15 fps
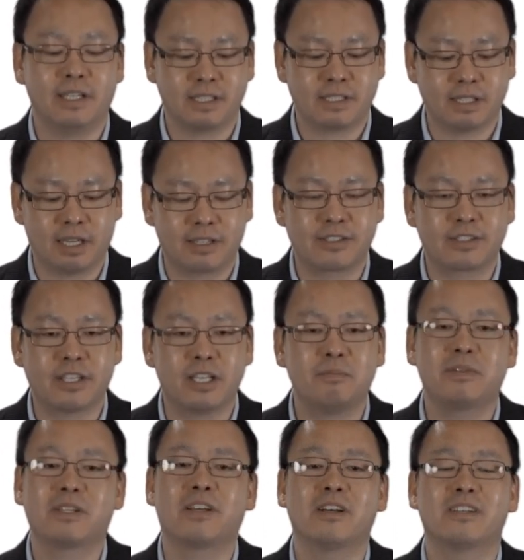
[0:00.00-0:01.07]
It is not a
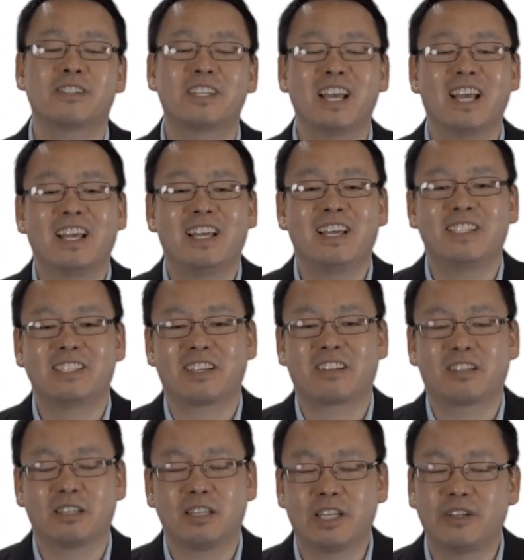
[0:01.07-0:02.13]
sin because it is a
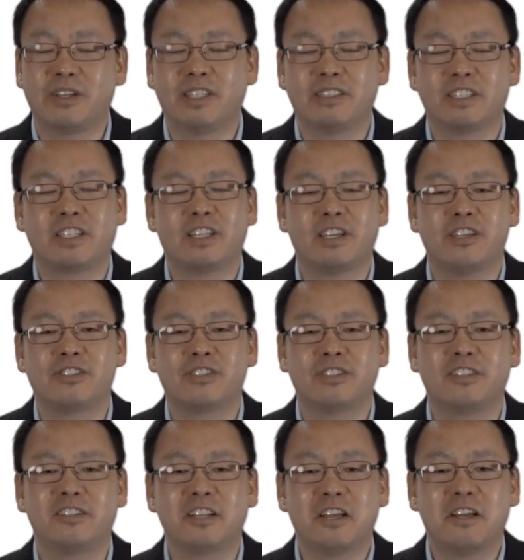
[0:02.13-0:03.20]
clear
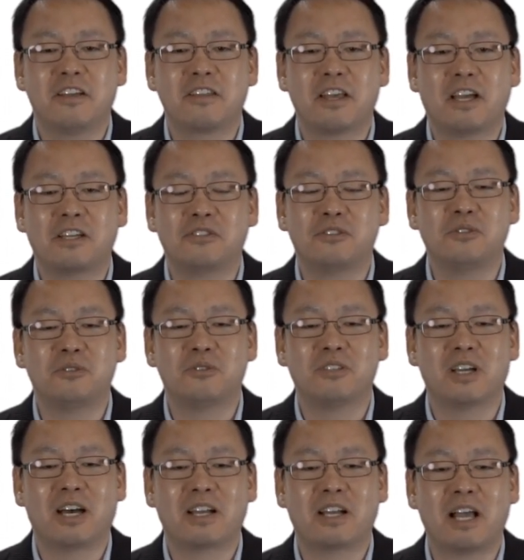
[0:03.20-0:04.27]
indication that you do
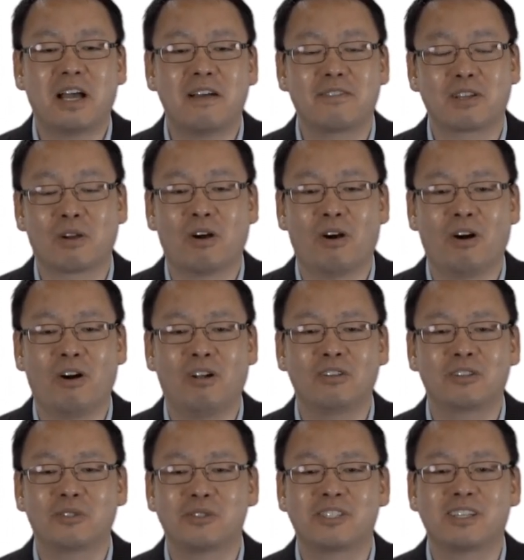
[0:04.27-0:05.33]
not have the
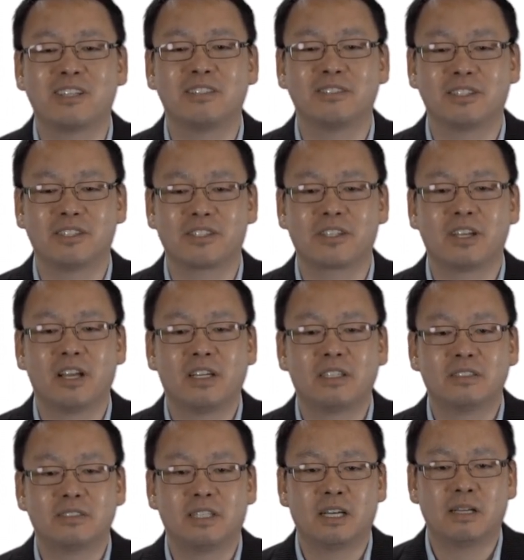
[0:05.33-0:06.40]
call to singleness.
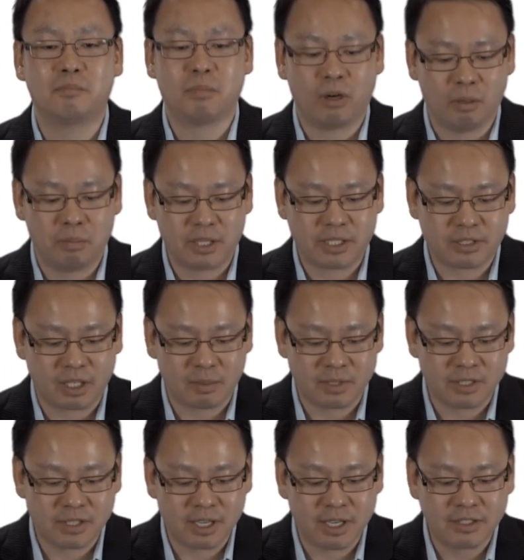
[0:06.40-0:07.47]
Paul picks it up
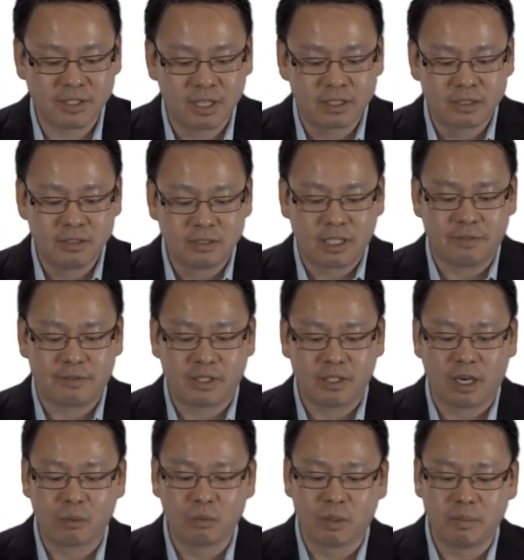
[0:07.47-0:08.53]
and says, if a
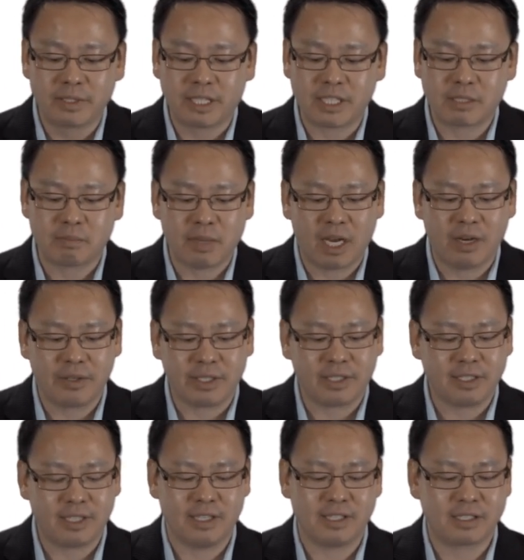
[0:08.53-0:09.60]
young woman gets
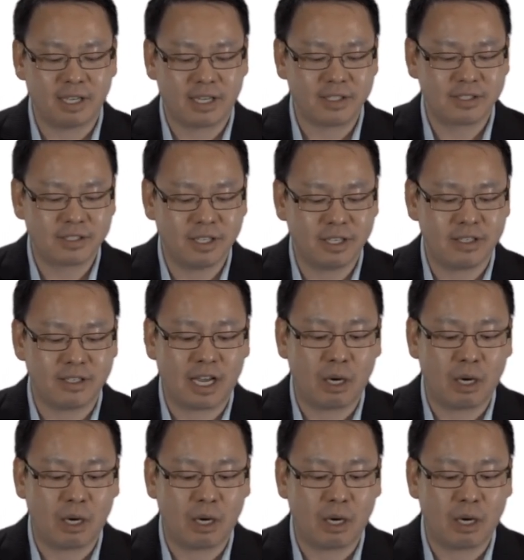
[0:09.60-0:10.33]
married, it is not a sin.